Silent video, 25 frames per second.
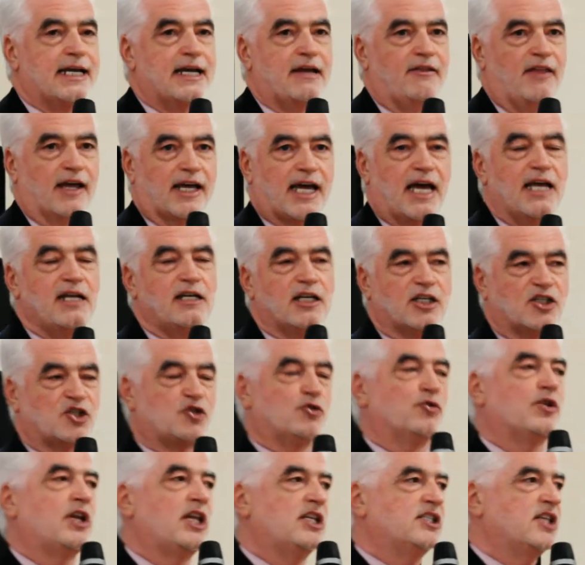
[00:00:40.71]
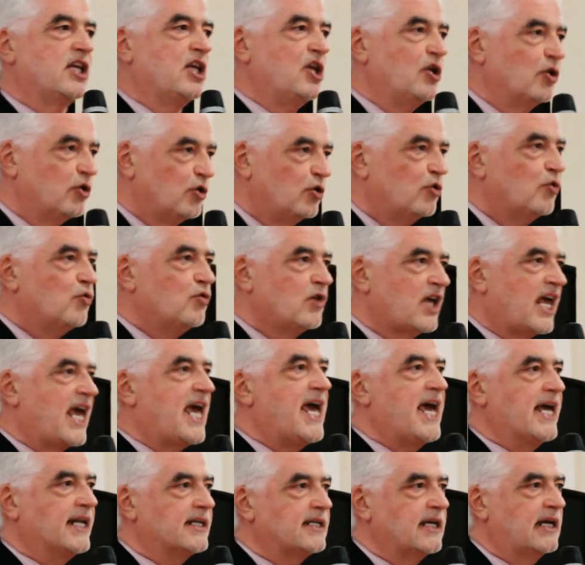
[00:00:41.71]
The kind of stories that you'll no
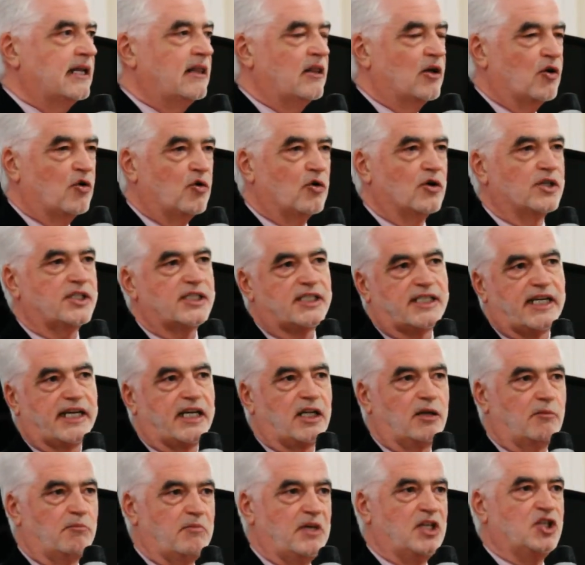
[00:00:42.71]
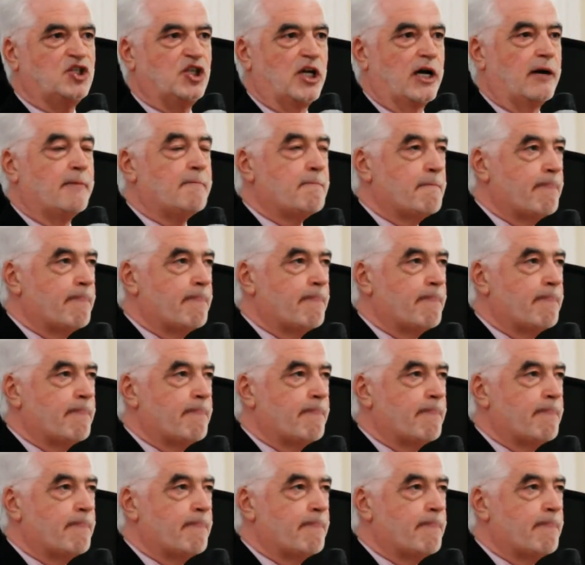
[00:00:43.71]
get in the hostile media.